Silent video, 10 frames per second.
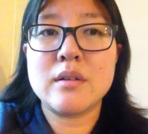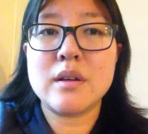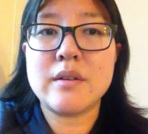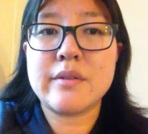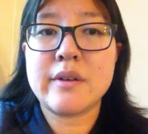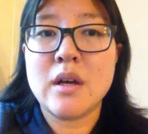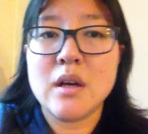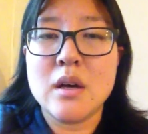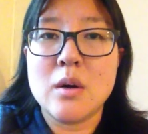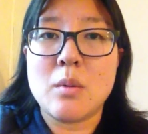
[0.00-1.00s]
if
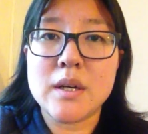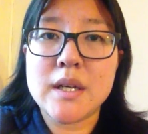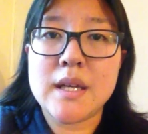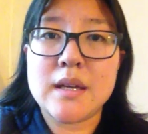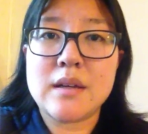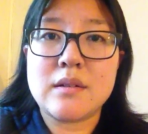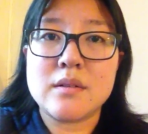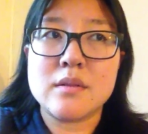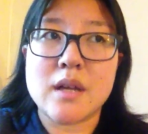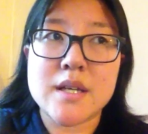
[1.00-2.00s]
one kid
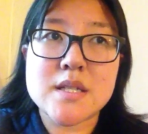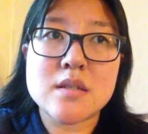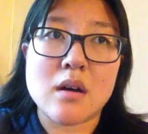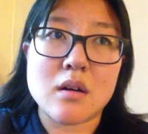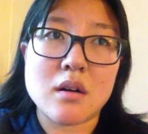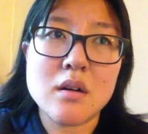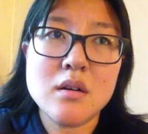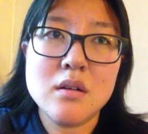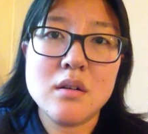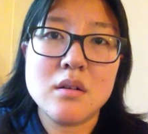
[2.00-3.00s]
likes soccer
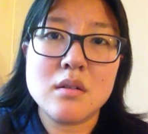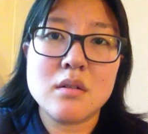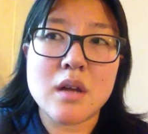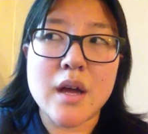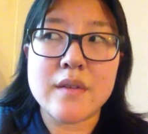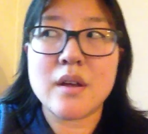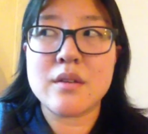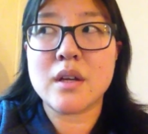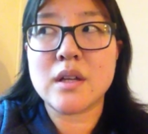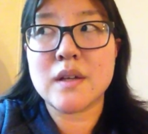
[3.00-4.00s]
and the
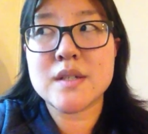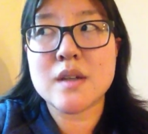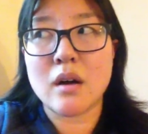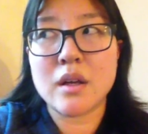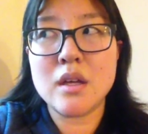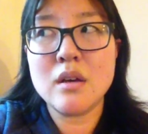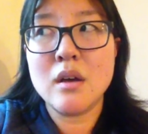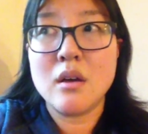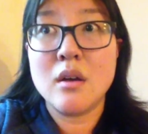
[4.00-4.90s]
other kid likes hockey,